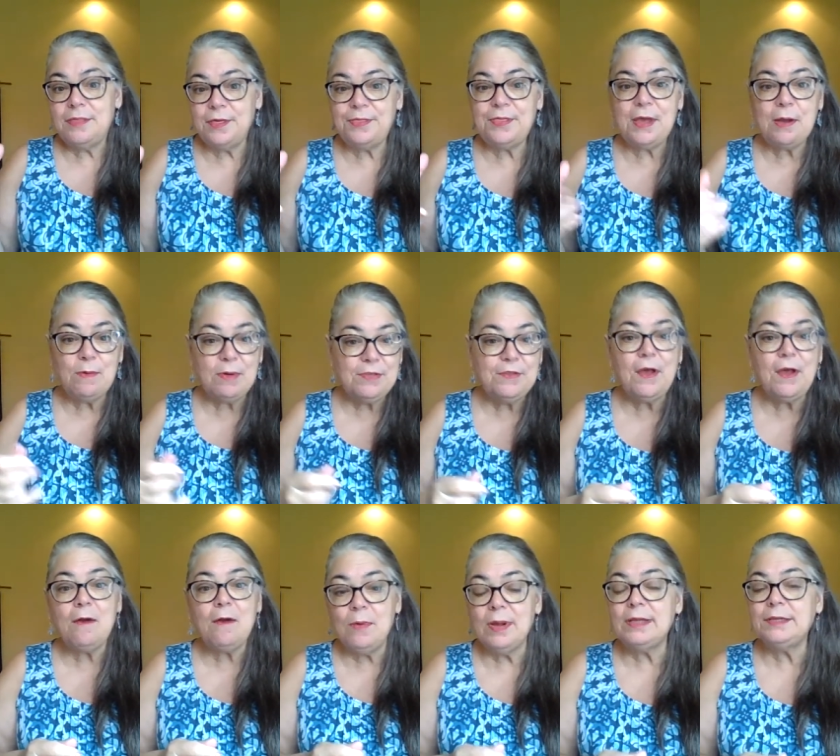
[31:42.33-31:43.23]
the thing with
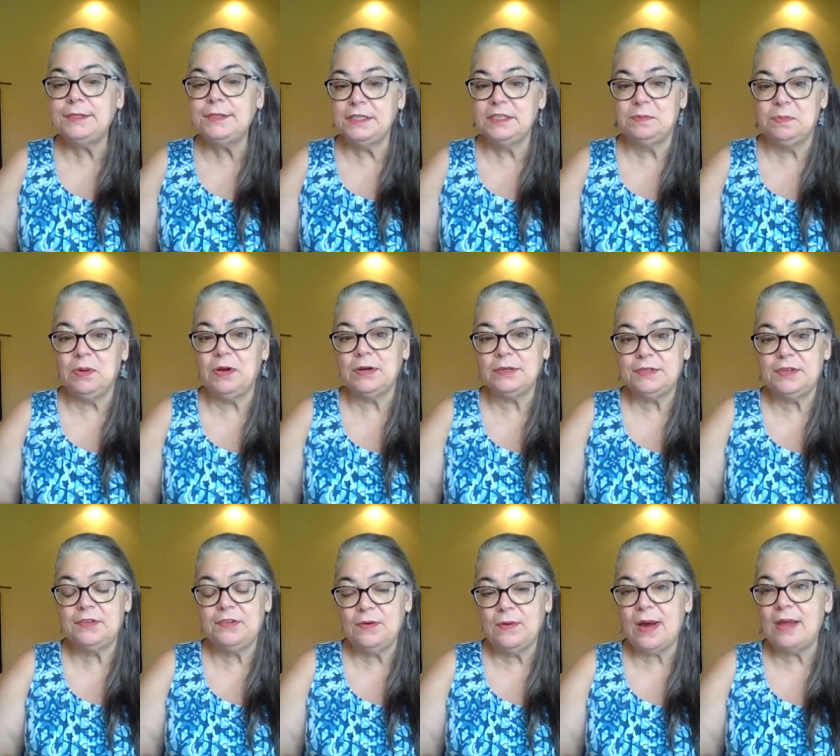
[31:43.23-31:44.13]
Doug Wilson's
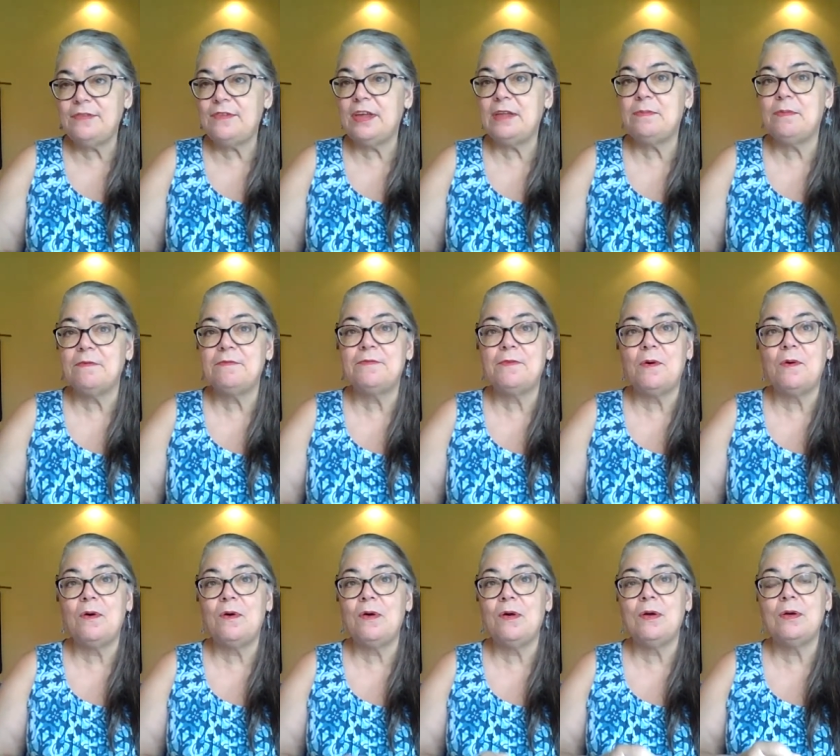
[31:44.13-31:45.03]
books, the two I did
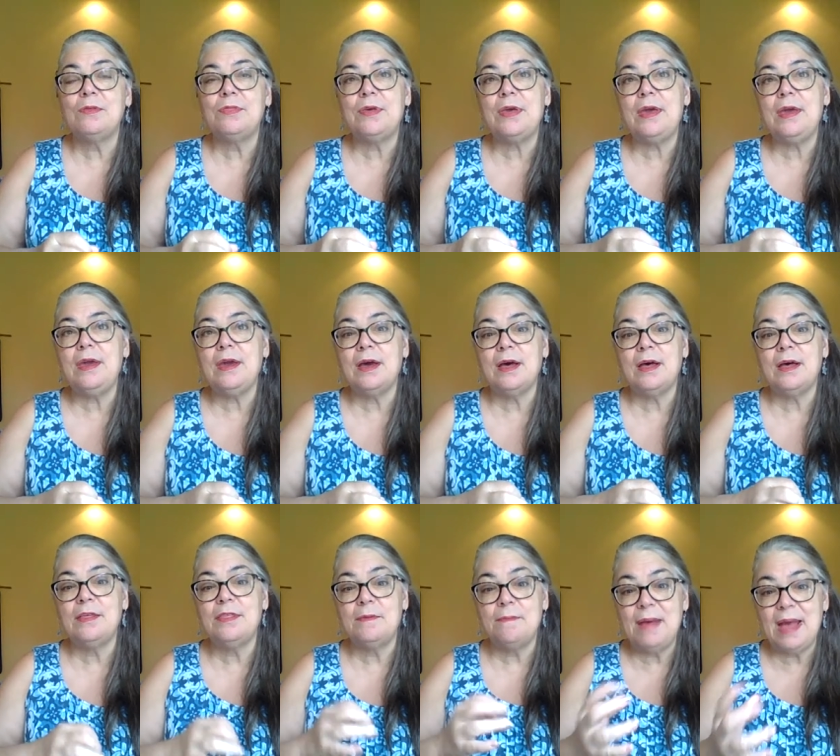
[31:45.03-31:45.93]
before, the
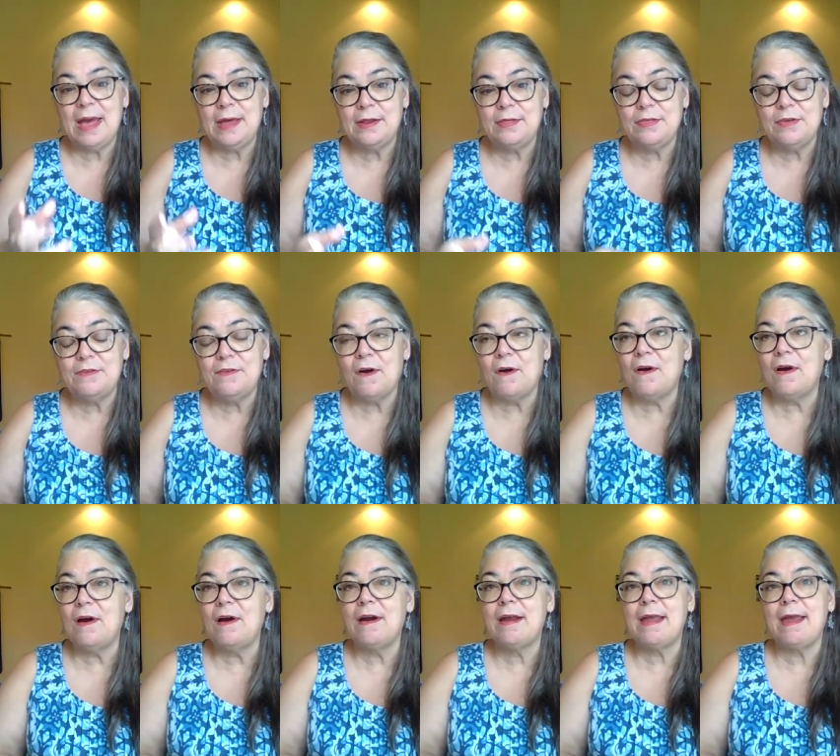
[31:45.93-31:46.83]
uh, the Man in the
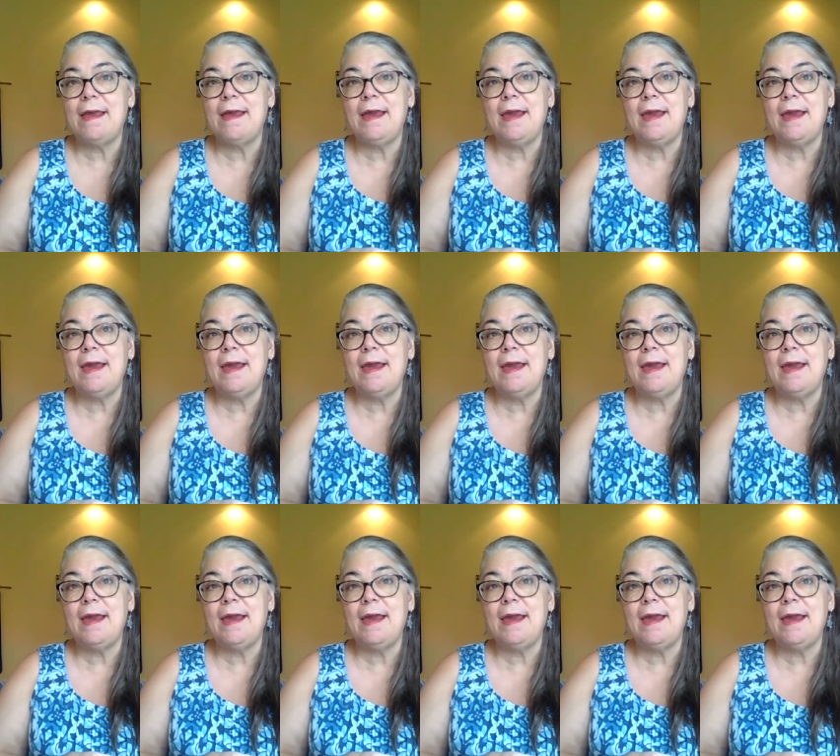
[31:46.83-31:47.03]
Dark